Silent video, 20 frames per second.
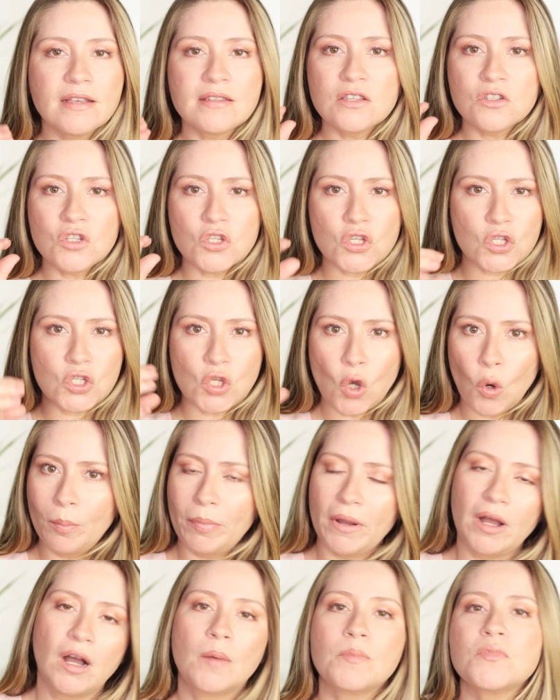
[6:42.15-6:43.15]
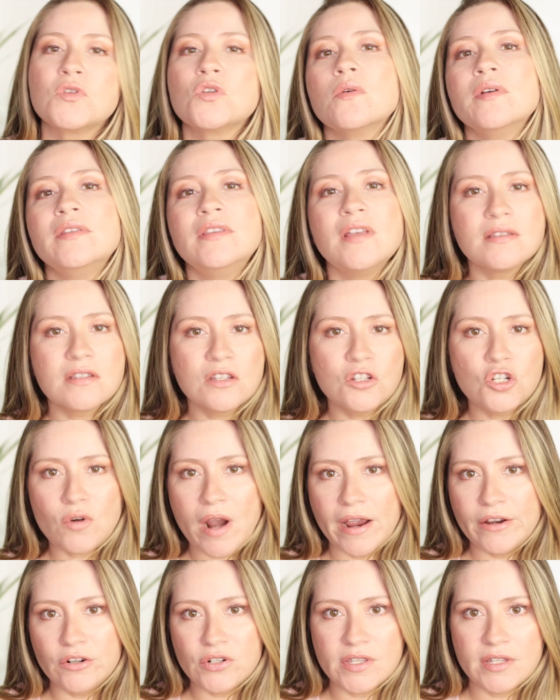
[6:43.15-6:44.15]
doesn't soap up, so it doesn't
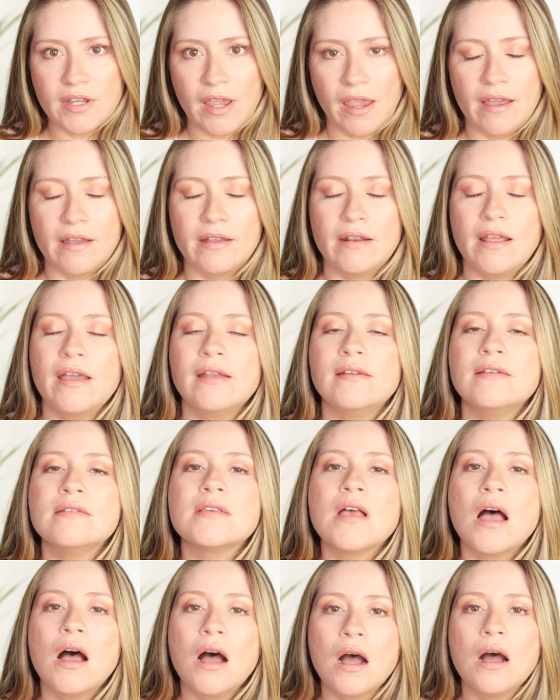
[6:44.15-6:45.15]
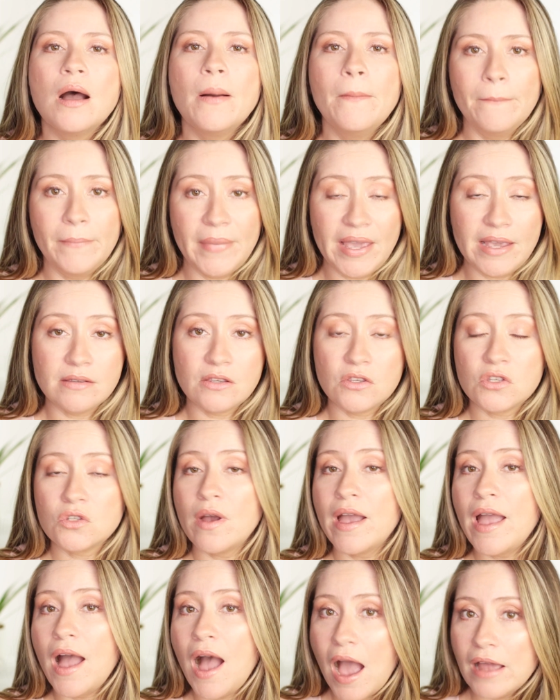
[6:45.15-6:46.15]
dry your skin, and it's amazing.
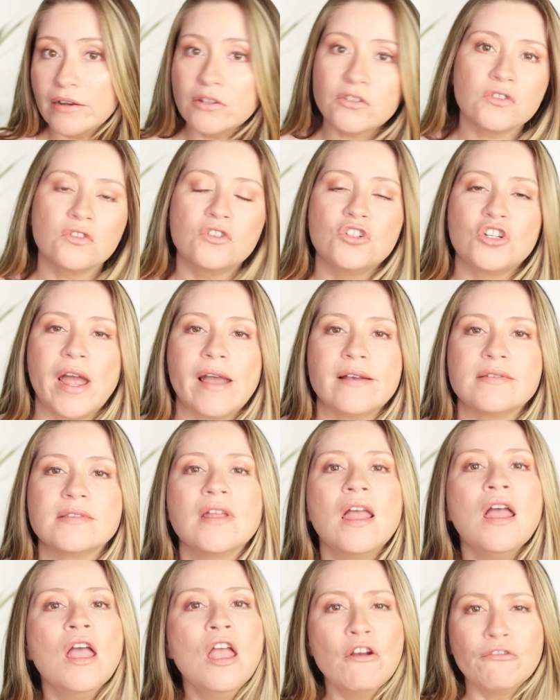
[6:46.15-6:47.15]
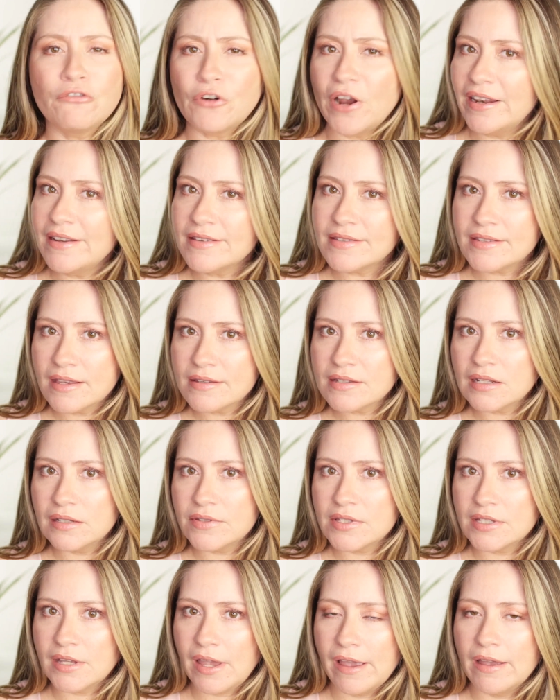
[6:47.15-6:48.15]
So I highly suggest for any
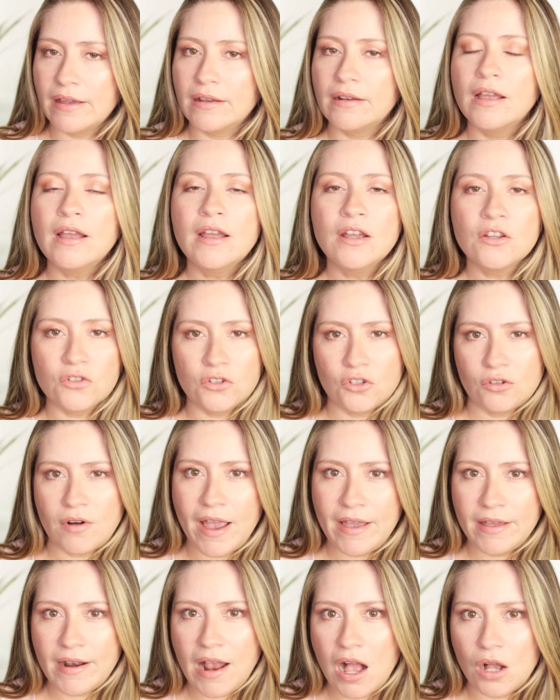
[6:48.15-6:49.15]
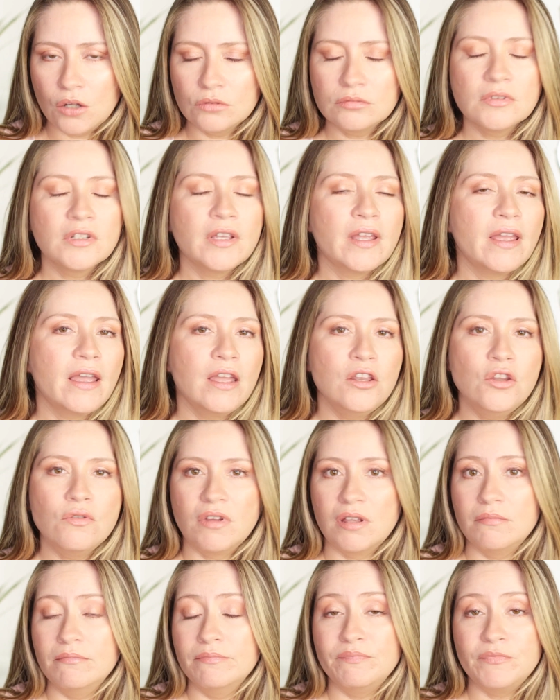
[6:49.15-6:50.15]
sensitive skin to try it out, and you
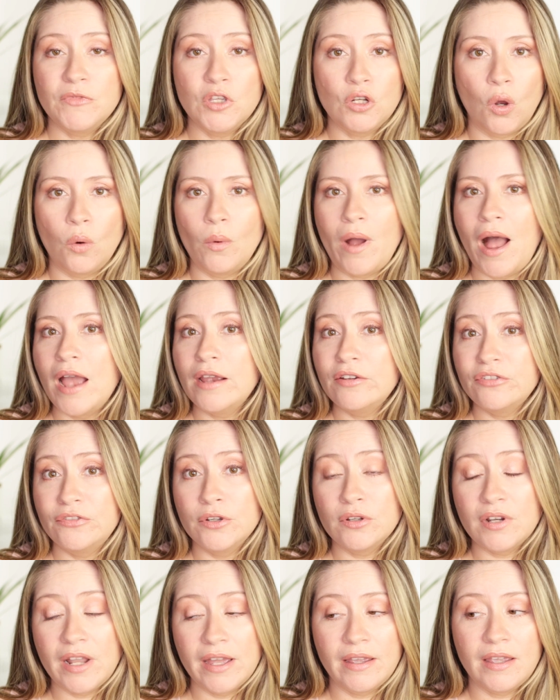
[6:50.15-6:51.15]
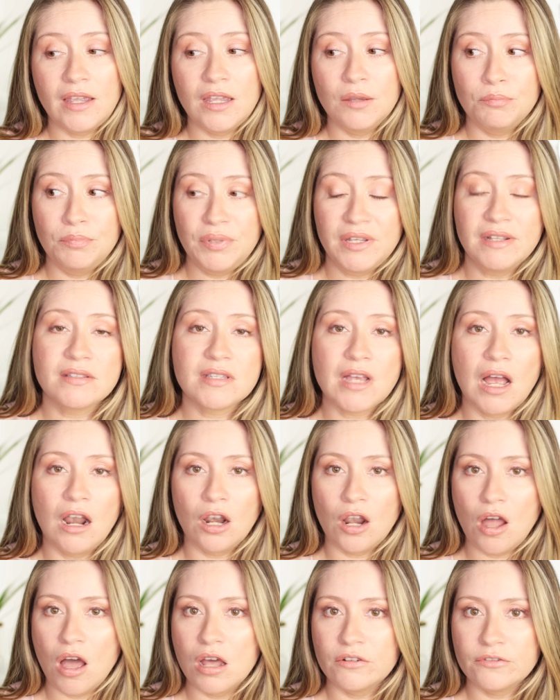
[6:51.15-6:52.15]
can, you know, I feel like it beats a
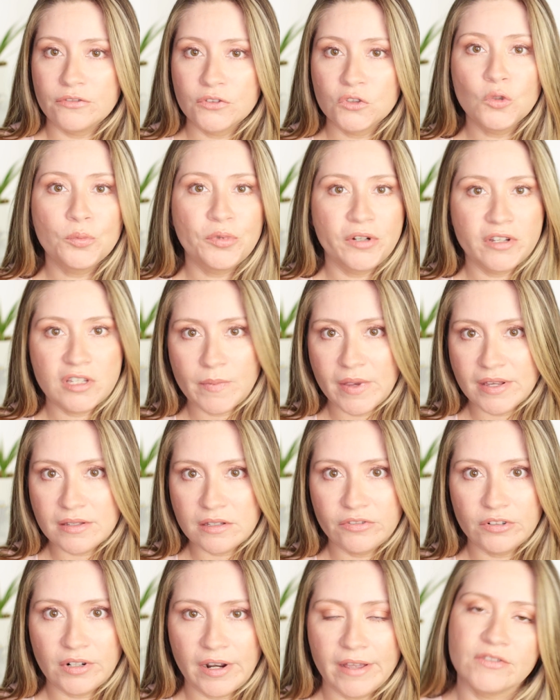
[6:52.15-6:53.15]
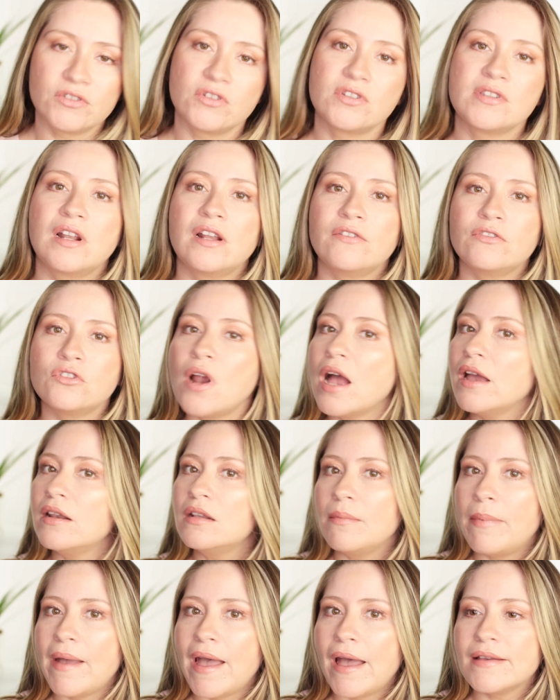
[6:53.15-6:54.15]
lot of super expensive cleansers that I've tried
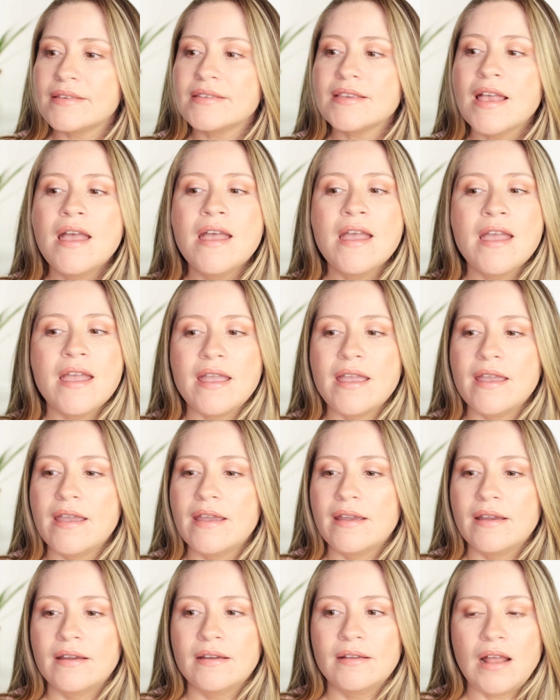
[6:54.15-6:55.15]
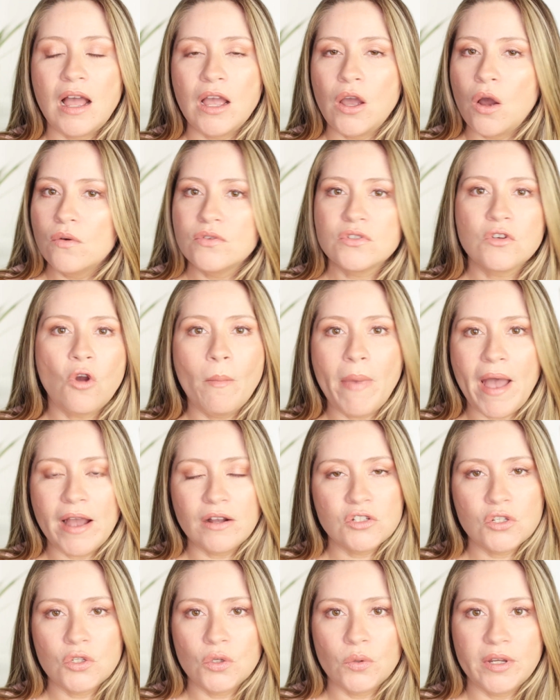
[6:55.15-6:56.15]
in the past, and I always go
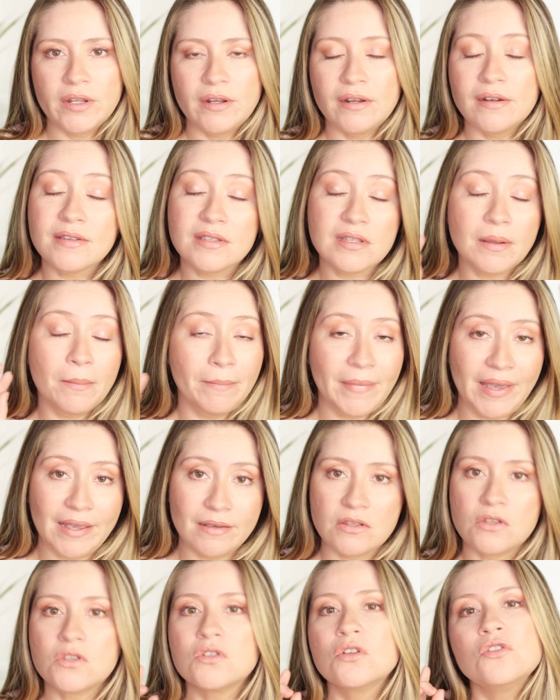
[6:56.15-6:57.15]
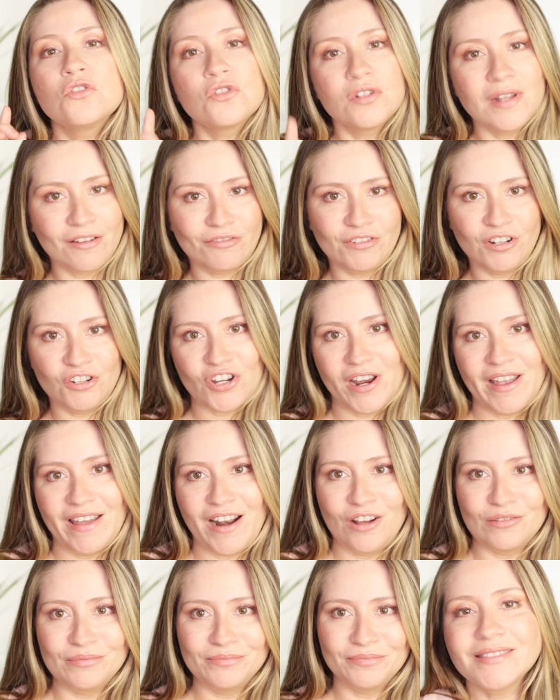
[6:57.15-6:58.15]
back to it, and it's amazing. So you should definitely check
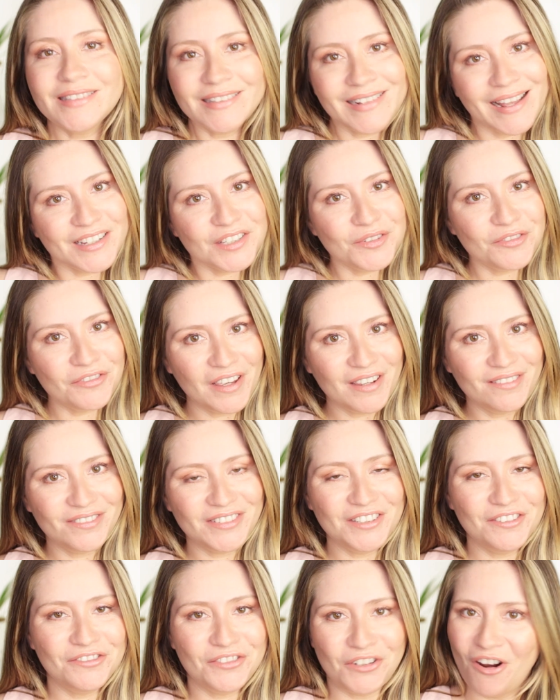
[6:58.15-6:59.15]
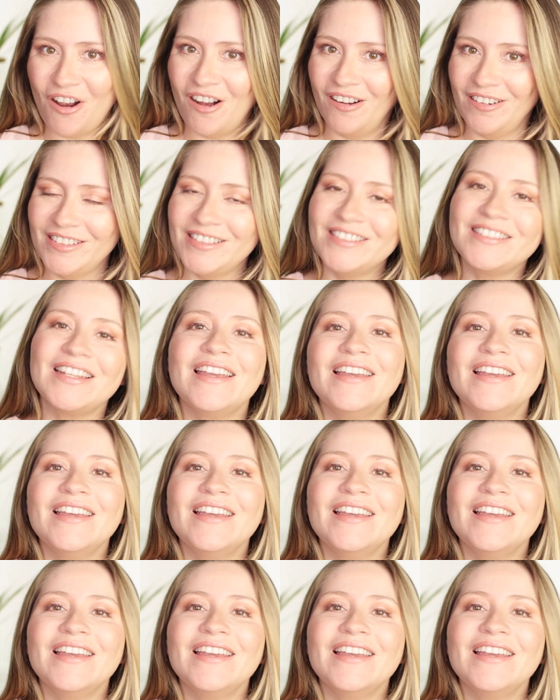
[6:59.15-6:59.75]
it out. And the next favorite for August